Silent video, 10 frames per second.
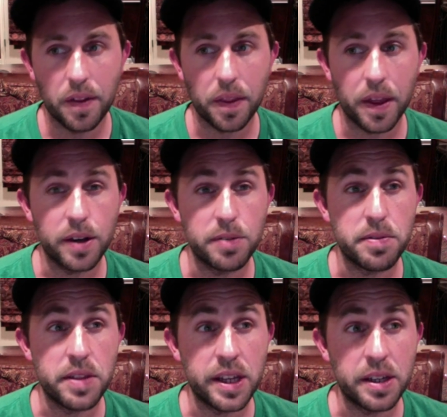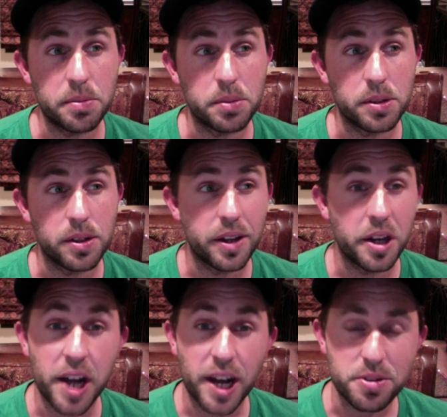of them
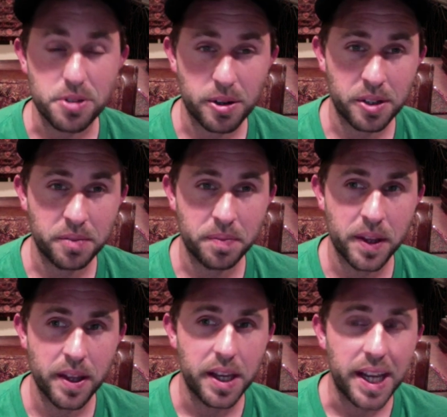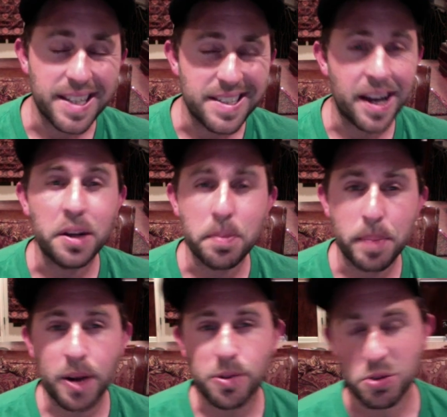not starting, it's not
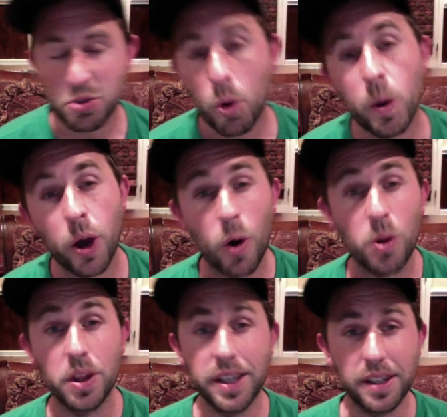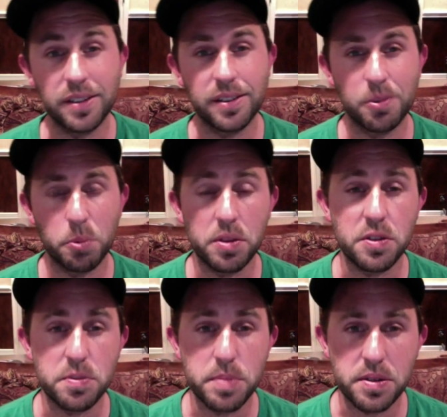about just going all in with
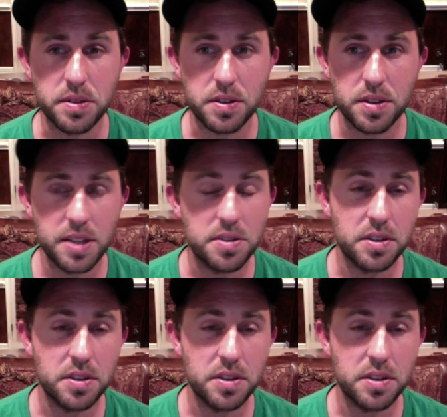this business. It's,